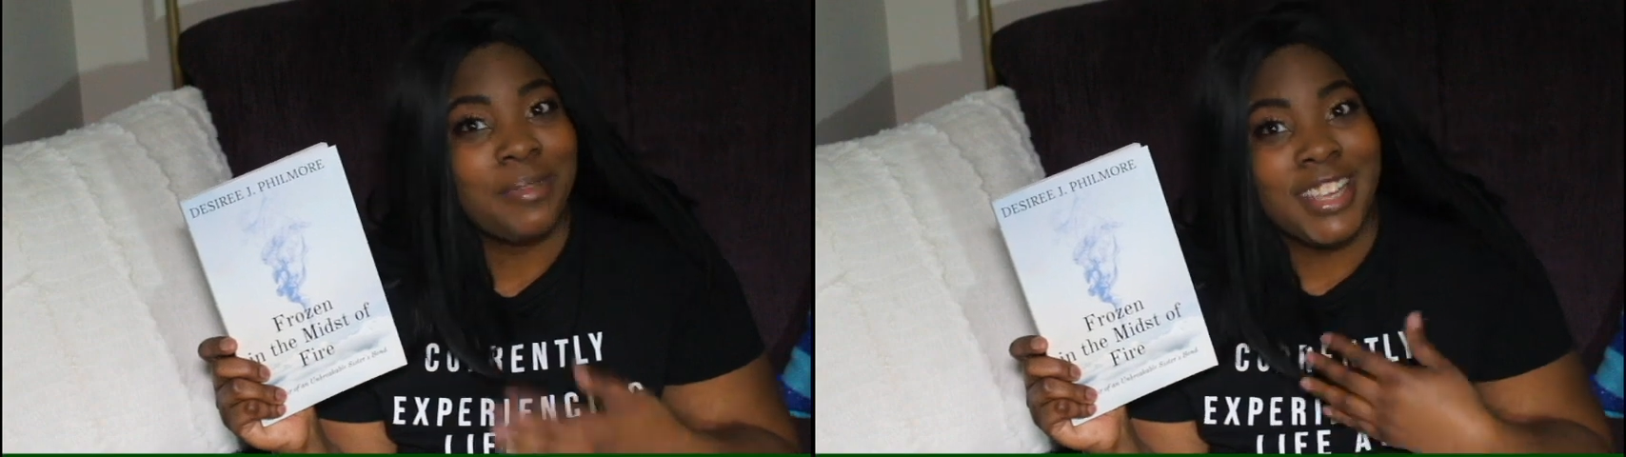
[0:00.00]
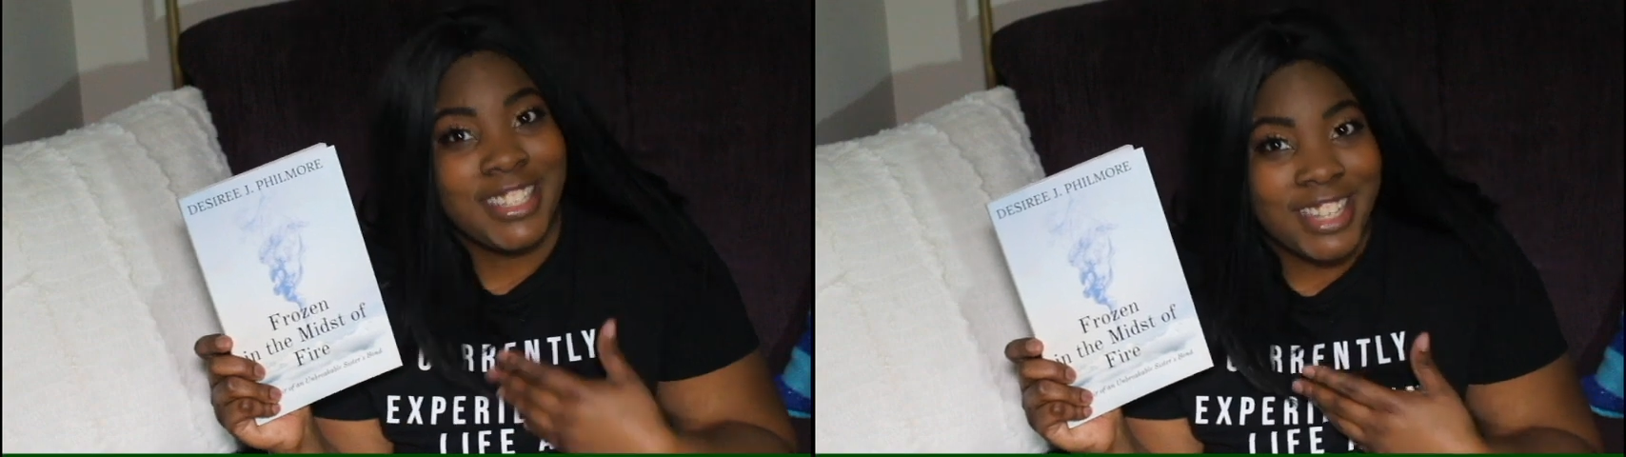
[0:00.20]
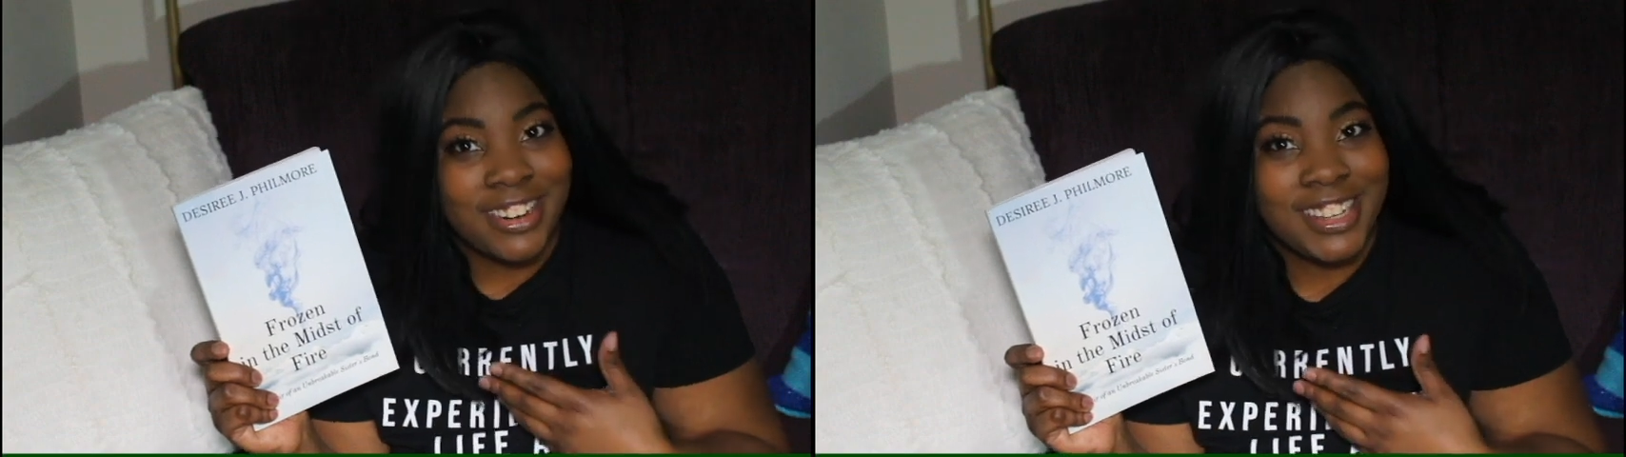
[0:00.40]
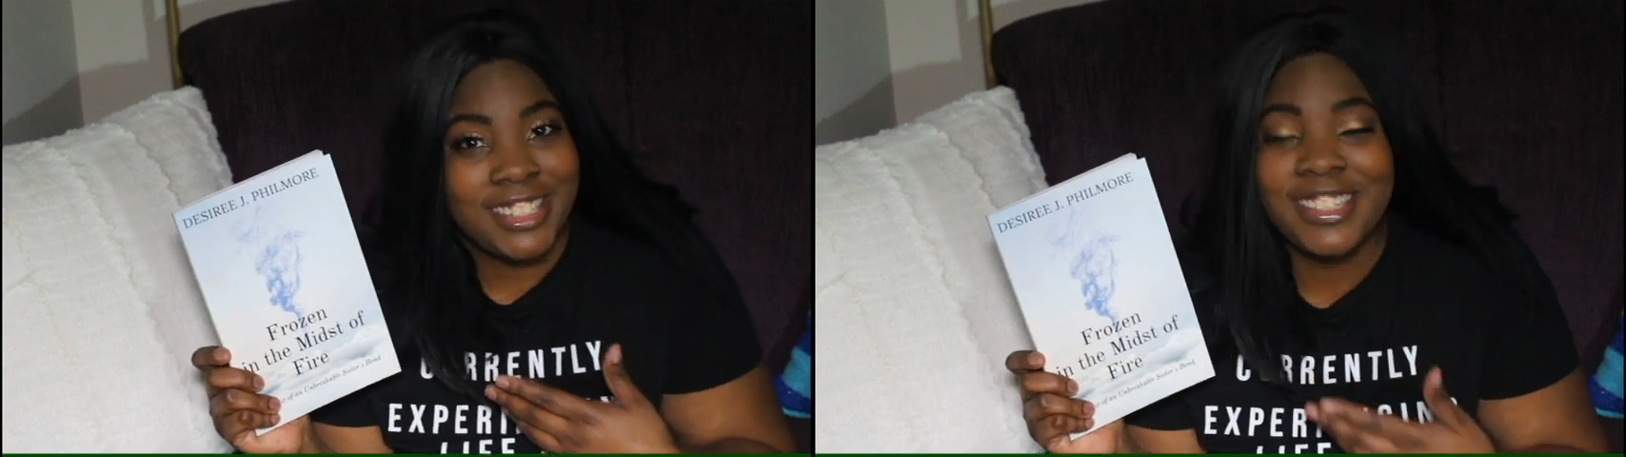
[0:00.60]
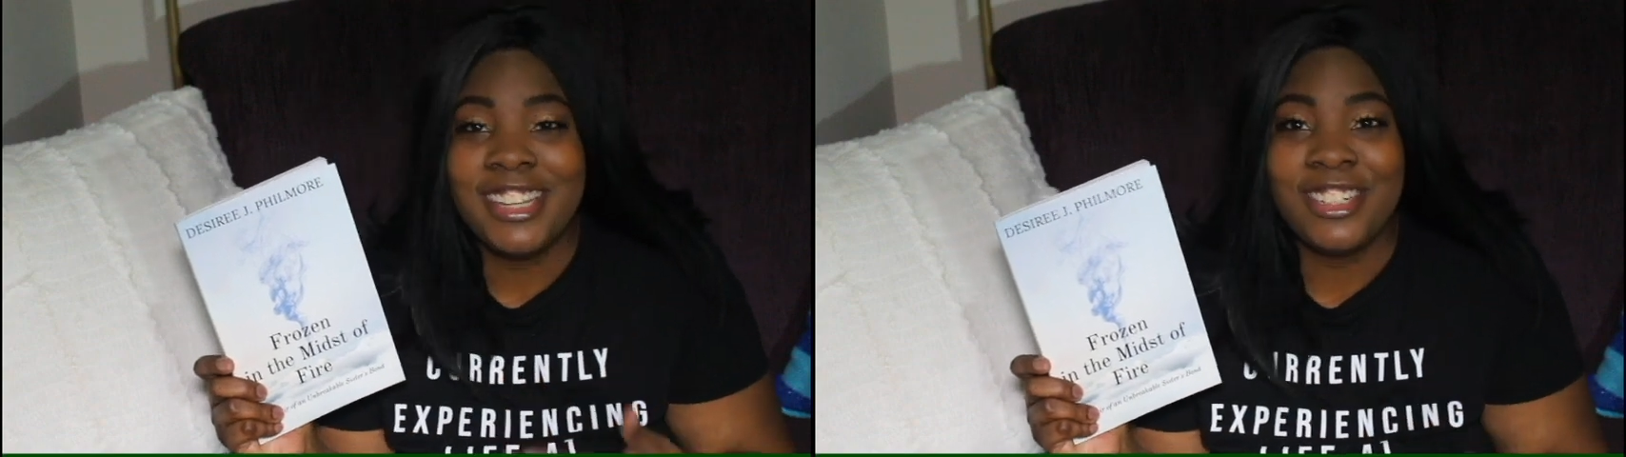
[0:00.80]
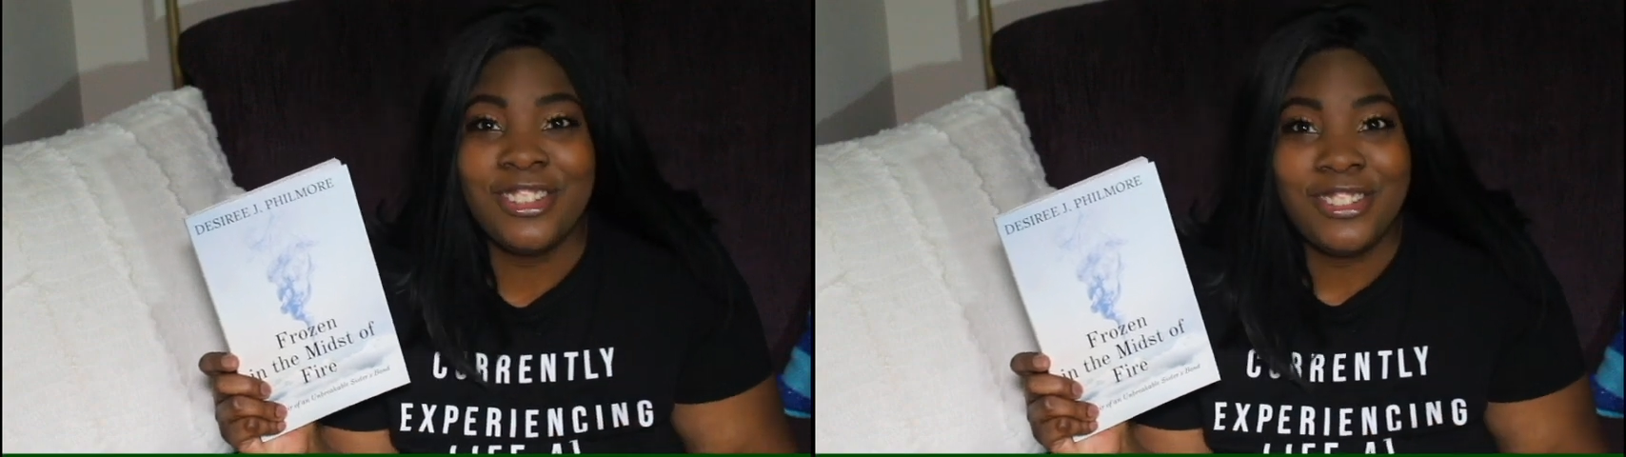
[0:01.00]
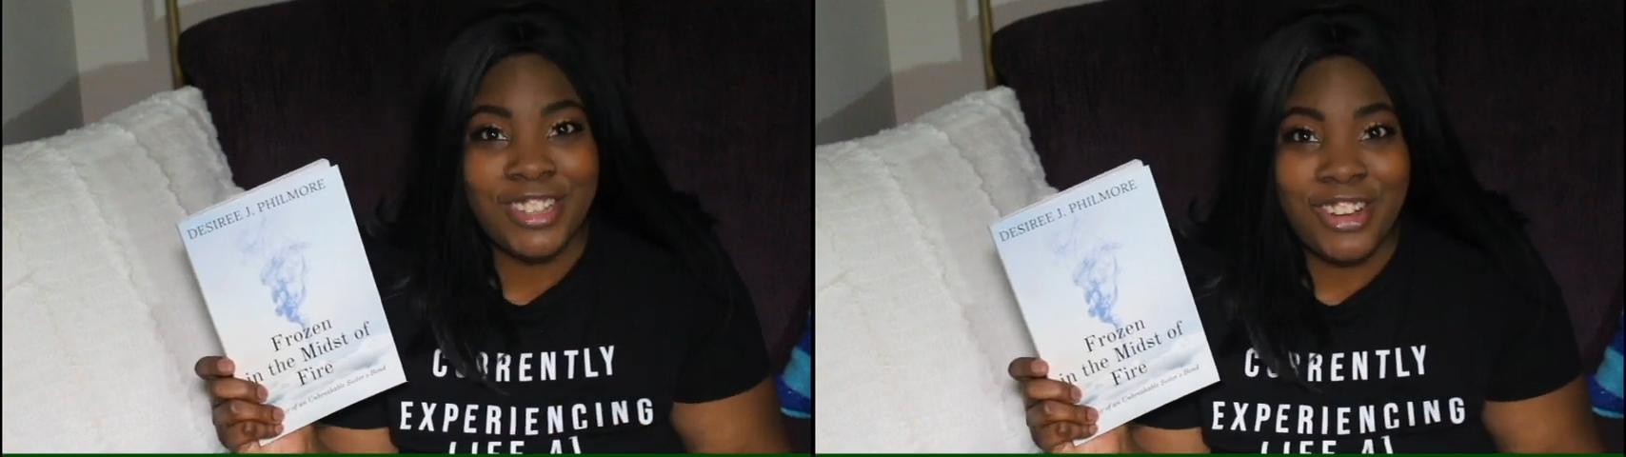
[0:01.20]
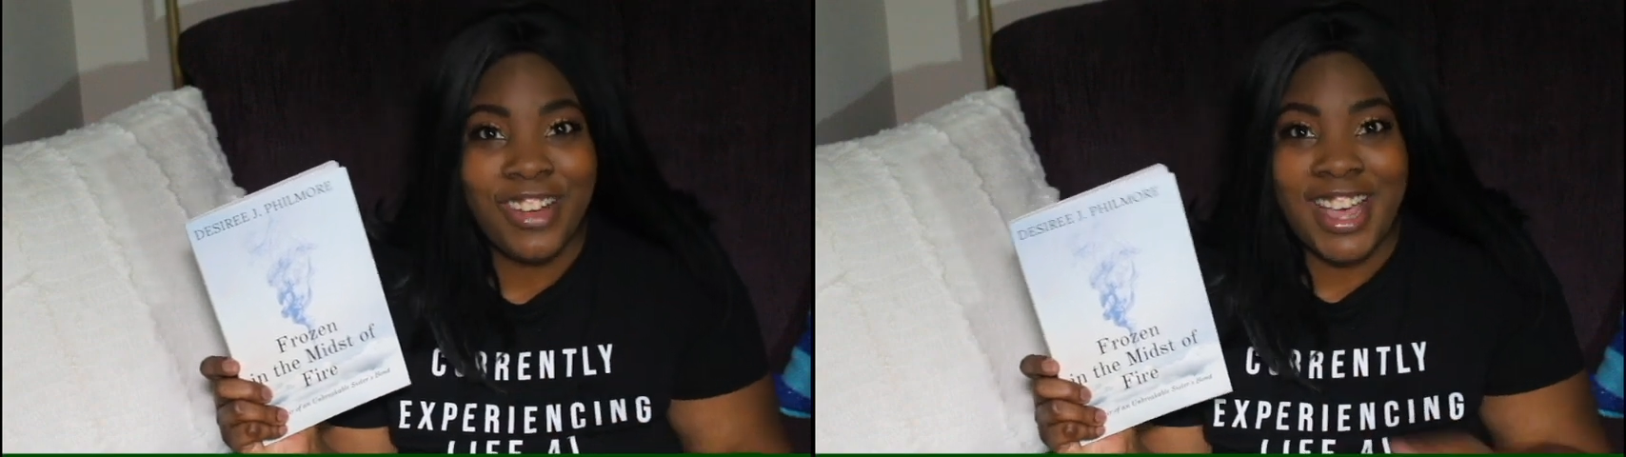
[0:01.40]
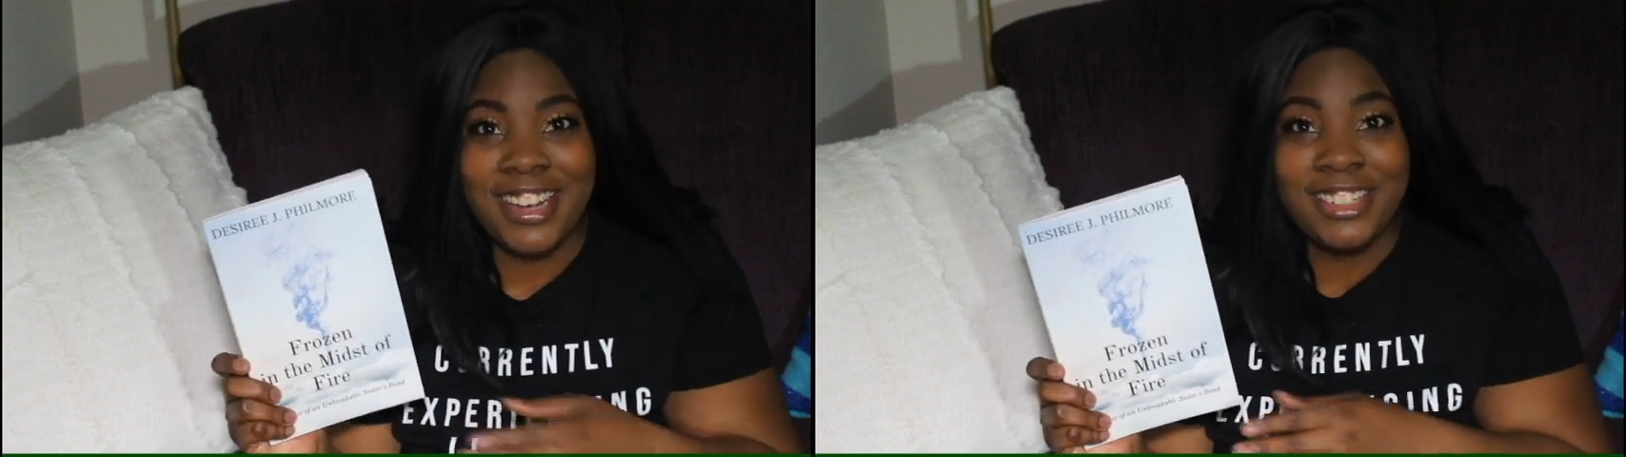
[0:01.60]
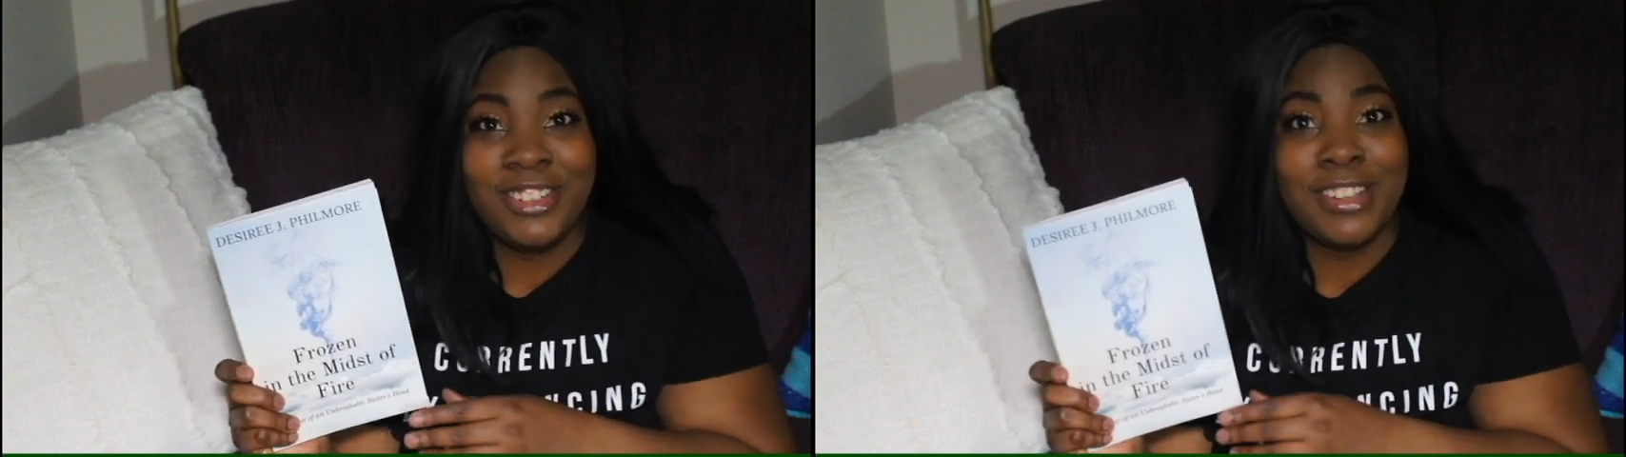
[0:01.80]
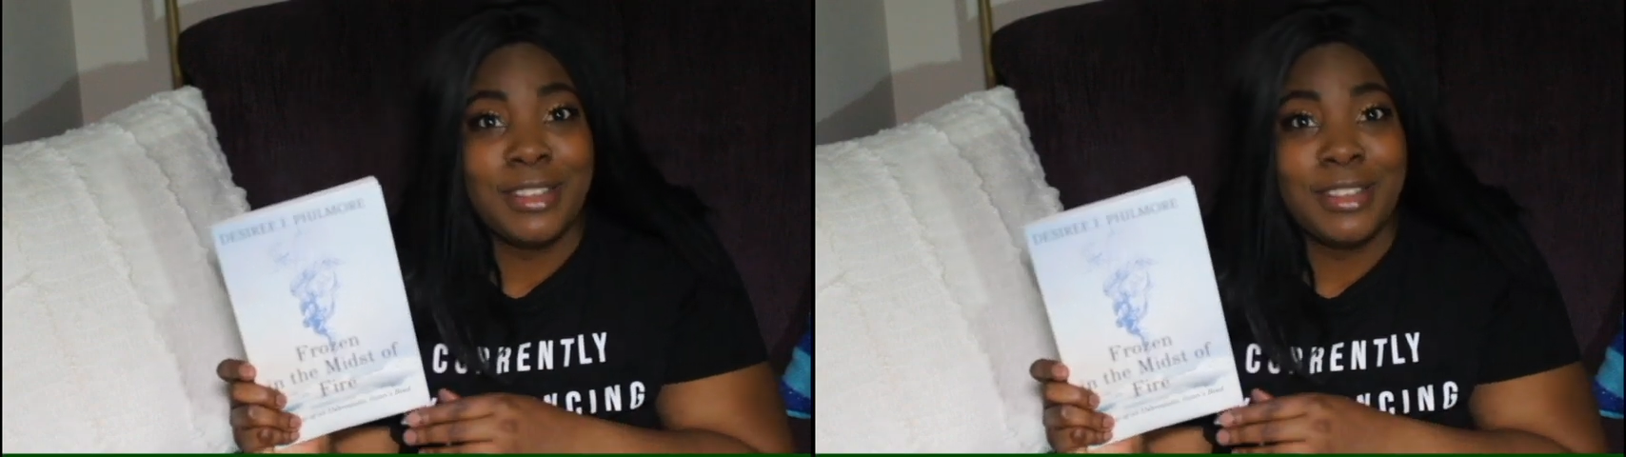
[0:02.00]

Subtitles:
my series so that you'll know how to do it,